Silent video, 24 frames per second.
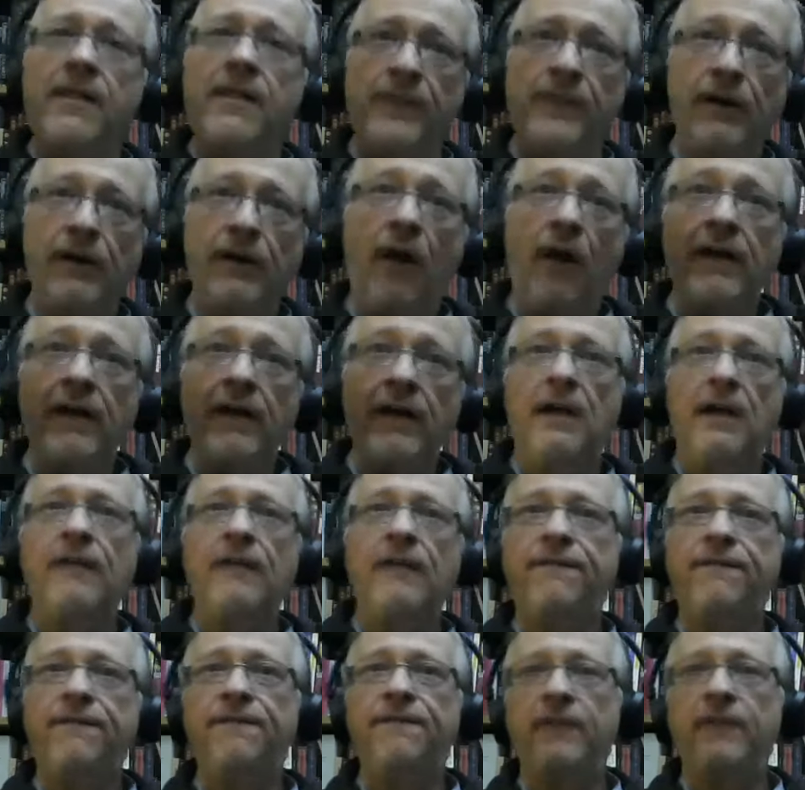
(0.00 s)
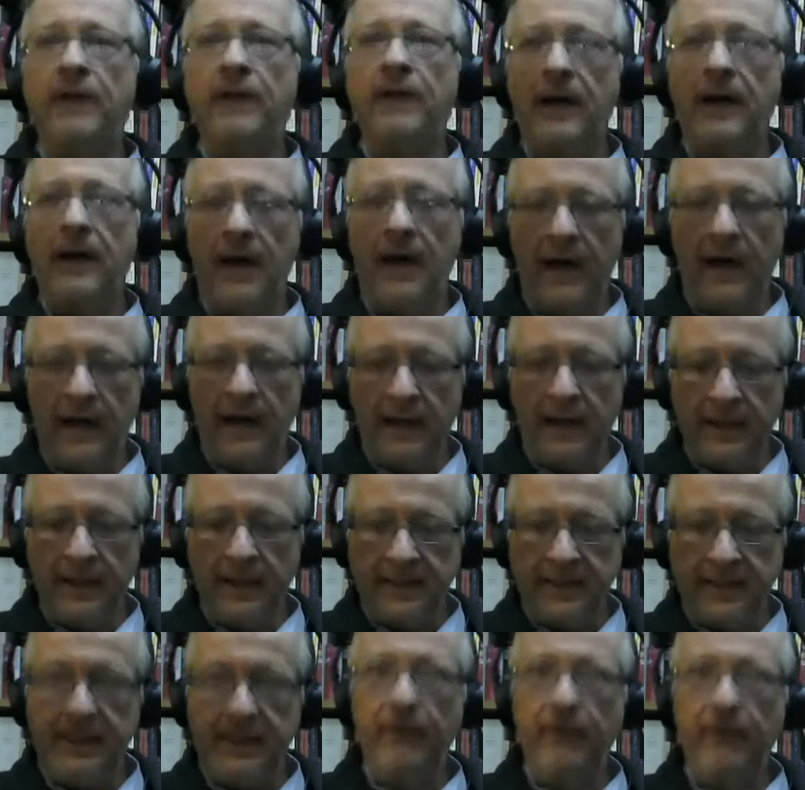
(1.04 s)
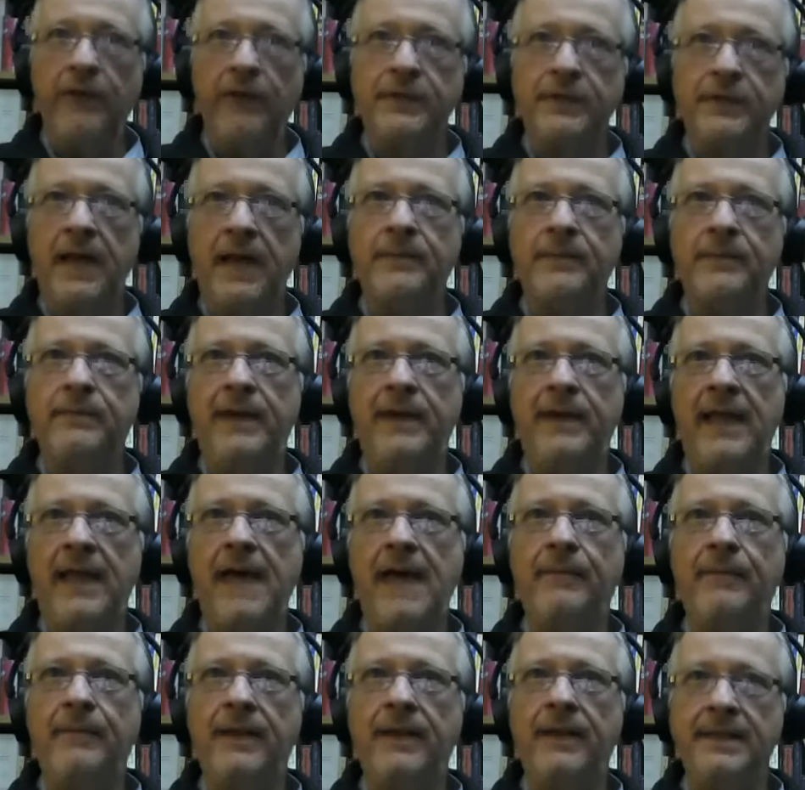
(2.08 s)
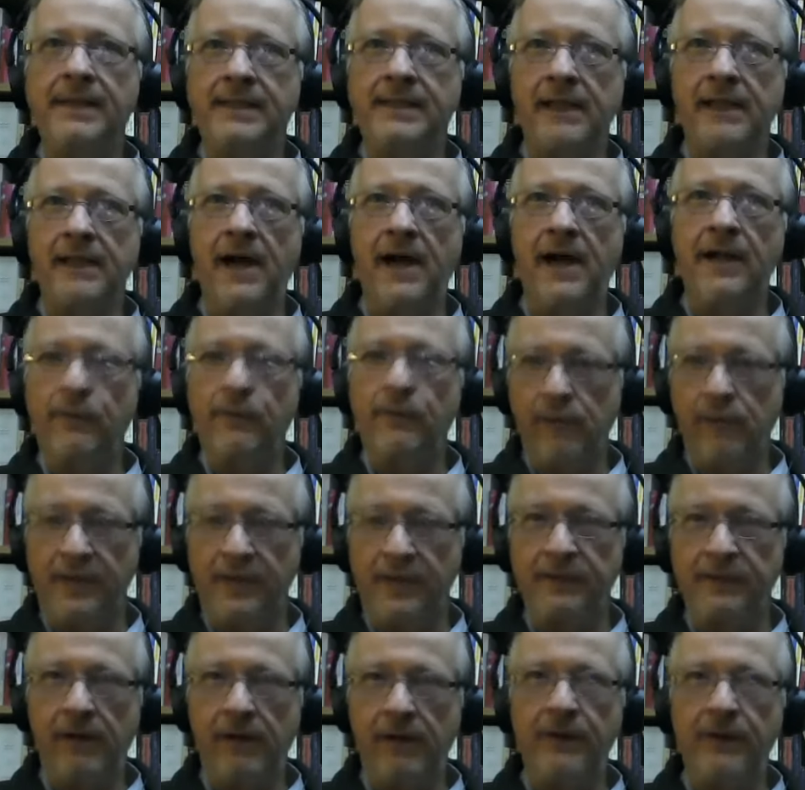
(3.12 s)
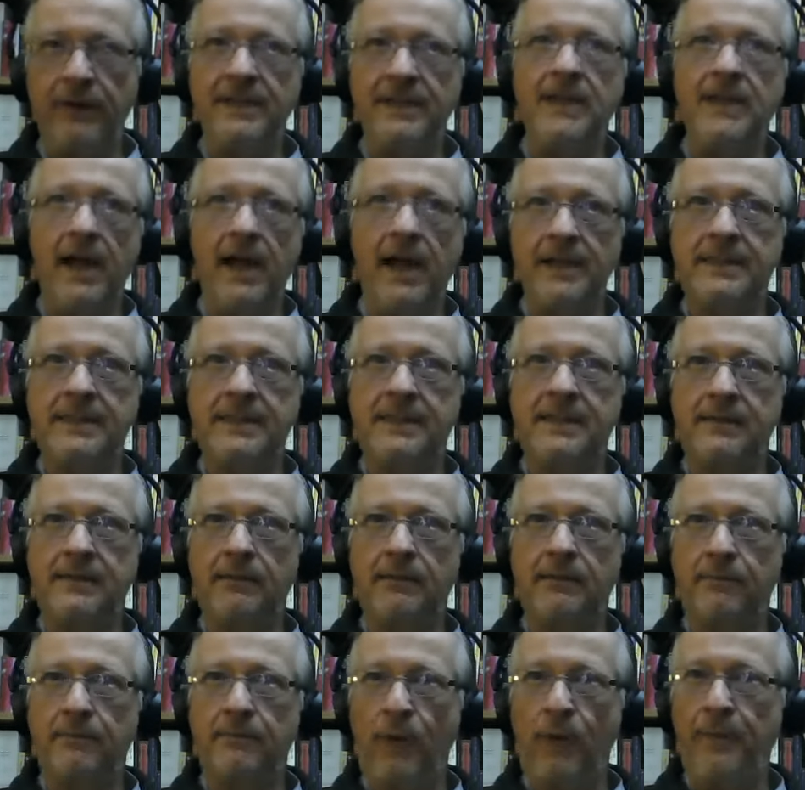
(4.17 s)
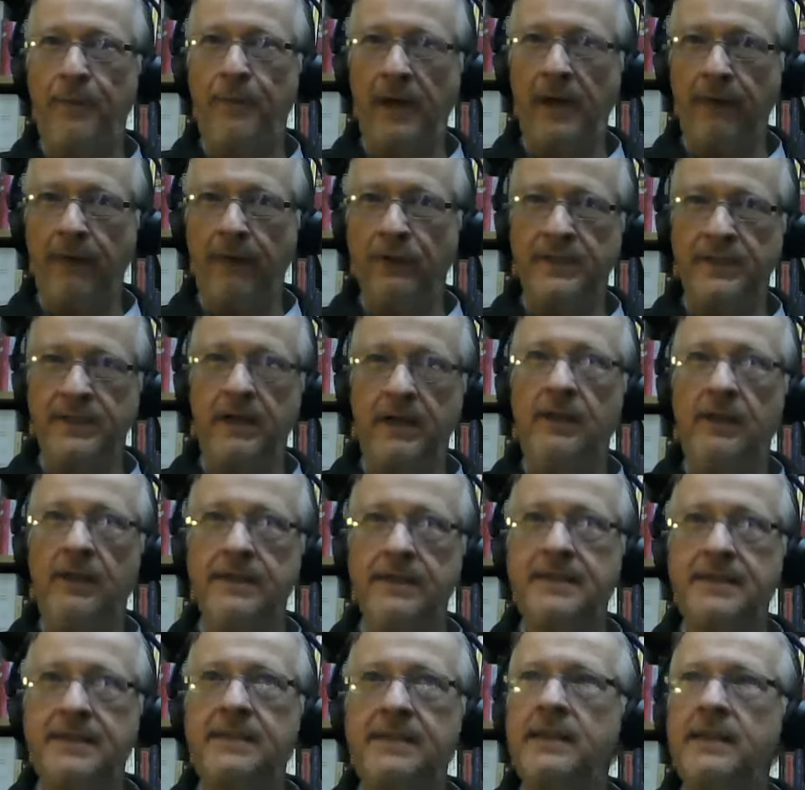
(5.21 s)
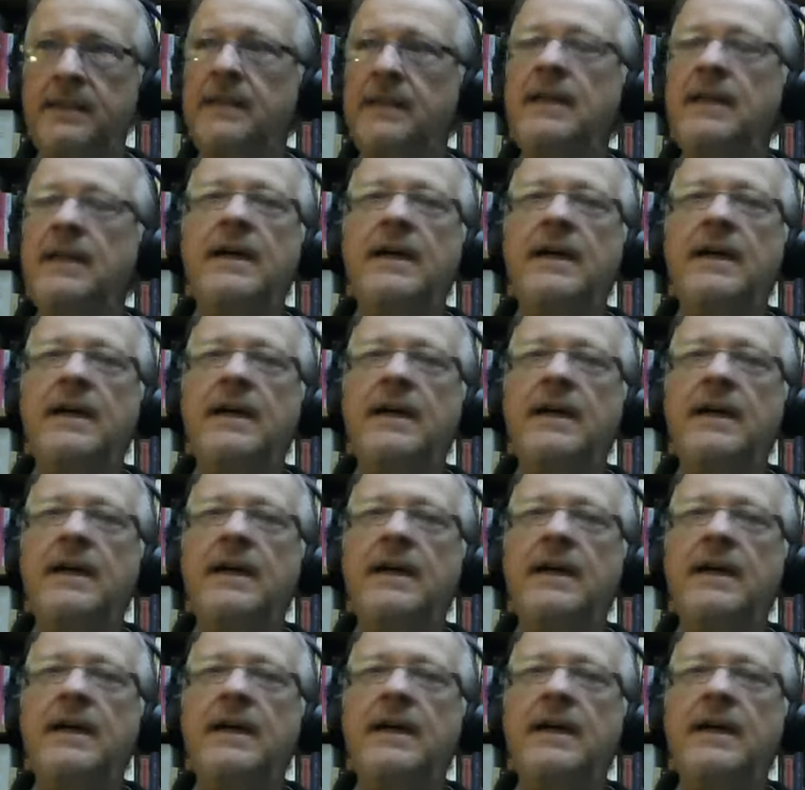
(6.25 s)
there are enough uh, stereotypes about Hamlet as the guy who runs around in tights, moping over skulls,